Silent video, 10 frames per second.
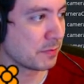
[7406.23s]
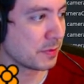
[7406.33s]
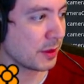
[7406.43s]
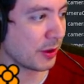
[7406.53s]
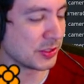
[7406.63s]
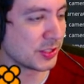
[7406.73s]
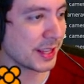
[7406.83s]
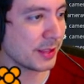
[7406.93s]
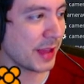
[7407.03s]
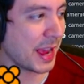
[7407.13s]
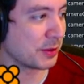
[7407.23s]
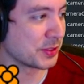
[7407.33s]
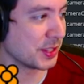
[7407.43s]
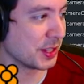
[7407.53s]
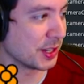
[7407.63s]
Okay, so you got a little house
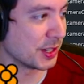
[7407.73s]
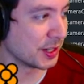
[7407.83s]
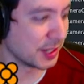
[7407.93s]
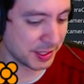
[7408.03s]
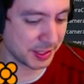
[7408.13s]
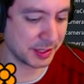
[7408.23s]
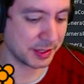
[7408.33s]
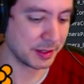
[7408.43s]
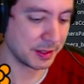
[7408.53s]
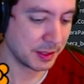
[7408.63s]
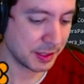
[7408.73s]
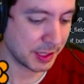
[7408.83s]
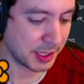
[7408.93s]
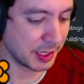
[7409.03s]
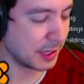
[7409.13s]
here.
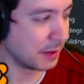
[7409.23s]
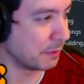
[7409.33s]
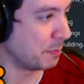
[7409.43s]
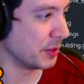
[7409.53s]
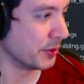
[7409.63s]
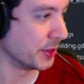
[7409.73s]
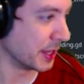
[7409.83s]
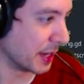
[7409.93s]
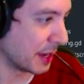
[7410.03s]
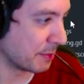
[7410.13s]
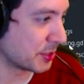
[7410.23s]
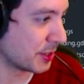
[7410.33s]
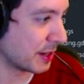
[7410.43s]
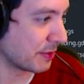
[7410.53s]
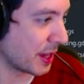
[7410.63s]
Building. I'm
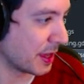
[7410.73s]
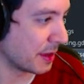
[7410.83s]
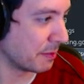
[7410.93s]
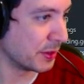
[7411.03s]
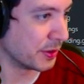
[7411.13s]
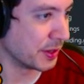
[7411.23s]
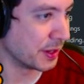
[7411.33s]
sure I've got a building.